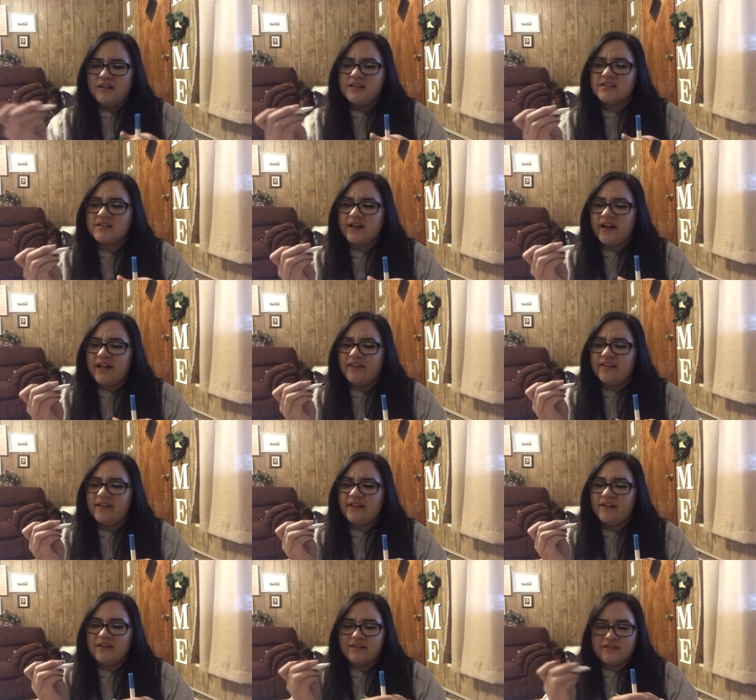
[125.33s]
it's
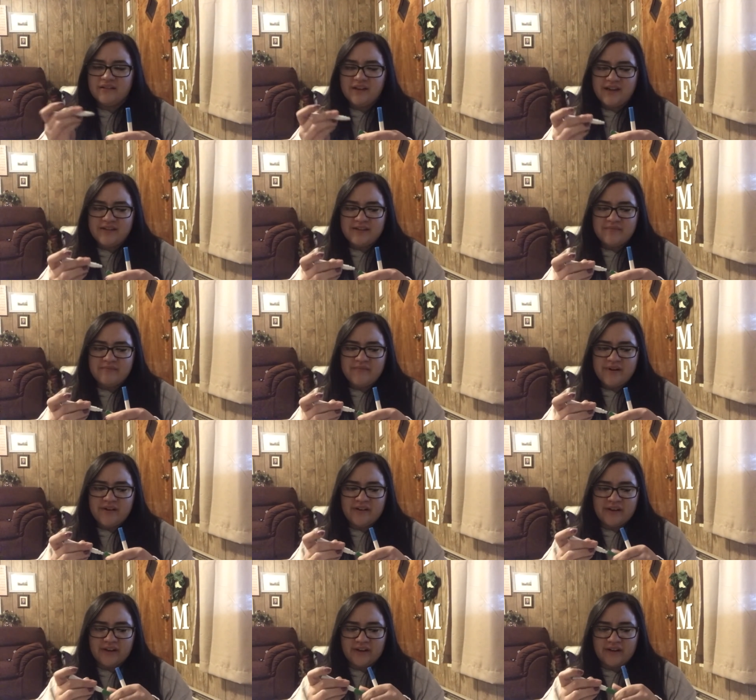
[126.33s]
eyeliner? It's a
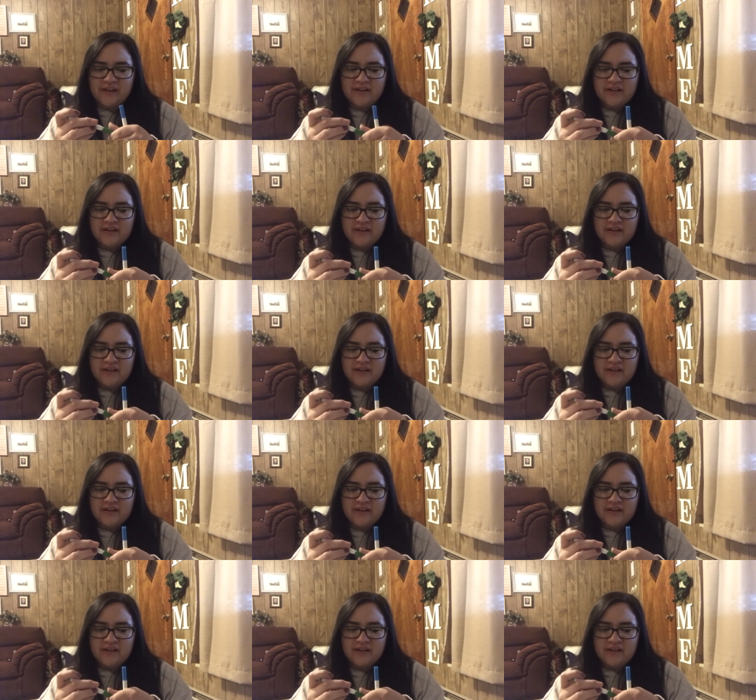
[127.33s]
marker.